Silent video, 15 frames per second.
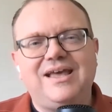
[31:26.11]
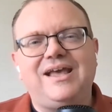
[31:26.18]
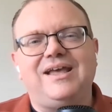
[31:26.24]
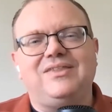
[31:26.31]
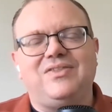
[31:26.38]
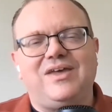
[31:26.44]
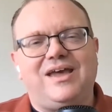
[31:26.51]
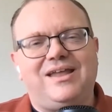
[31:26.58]

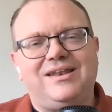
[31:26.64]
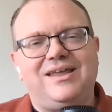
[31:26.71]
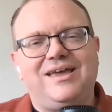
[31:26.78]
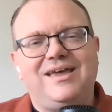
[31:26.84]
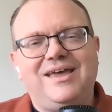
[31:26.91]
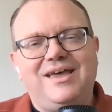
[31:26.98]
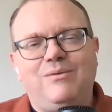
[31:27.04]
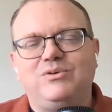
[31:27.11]
And then,
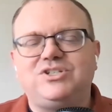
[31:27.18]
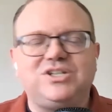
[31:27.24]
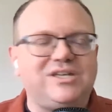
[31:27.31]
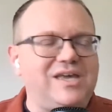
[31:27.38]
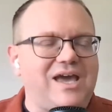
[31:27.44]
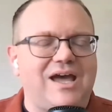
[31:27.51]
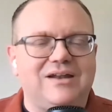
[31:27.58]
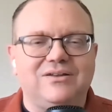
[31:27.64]
which
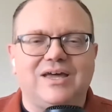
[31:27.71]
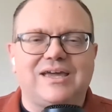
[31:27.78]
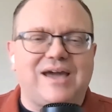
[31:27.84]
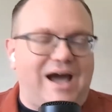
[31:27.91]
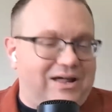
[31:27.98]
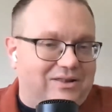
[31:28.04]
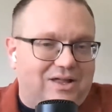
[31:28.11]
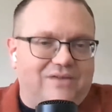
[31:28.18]
again, like
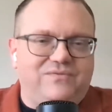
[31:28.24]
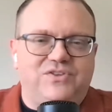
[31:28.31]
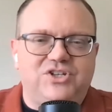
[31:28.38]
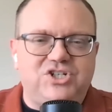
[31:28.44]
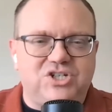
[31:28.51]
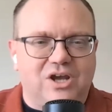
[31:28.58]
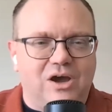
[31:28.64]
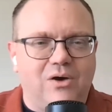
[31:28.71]
I loved the
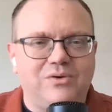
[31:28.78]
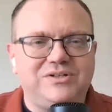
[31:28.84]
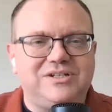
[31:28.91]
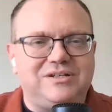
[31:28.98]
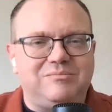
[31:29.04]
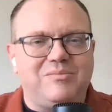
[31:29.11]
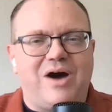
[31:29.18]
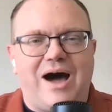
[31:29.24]
show,
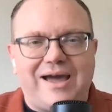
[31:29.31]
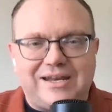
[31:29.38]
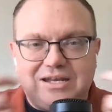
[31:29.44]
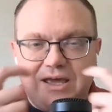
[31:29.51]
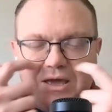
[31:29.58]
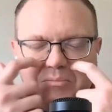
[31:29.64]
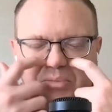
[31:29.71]
didn't mind,